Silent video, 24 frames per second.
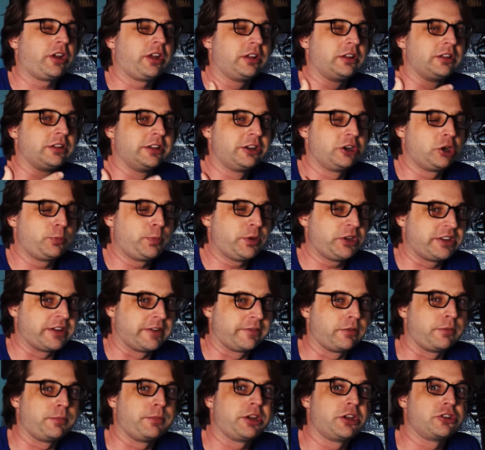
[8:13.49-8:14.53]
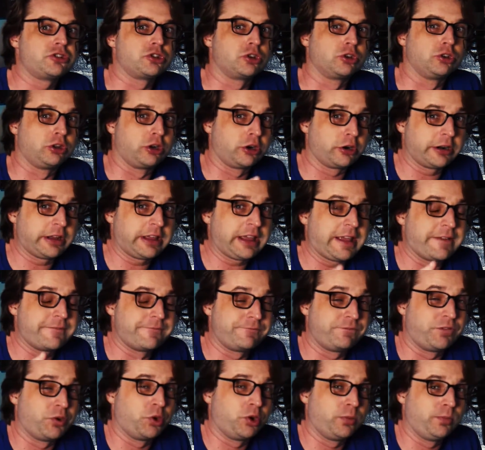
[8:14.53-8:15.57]
a little bit different because you're learning a
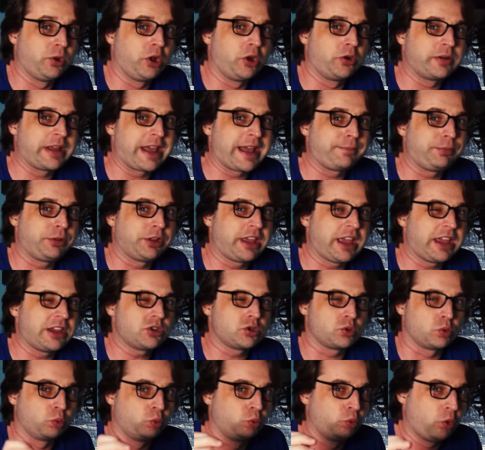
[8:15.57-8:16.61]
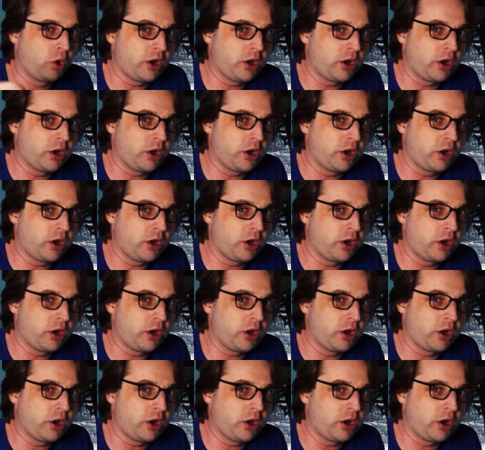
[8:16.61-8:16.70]
full blown application,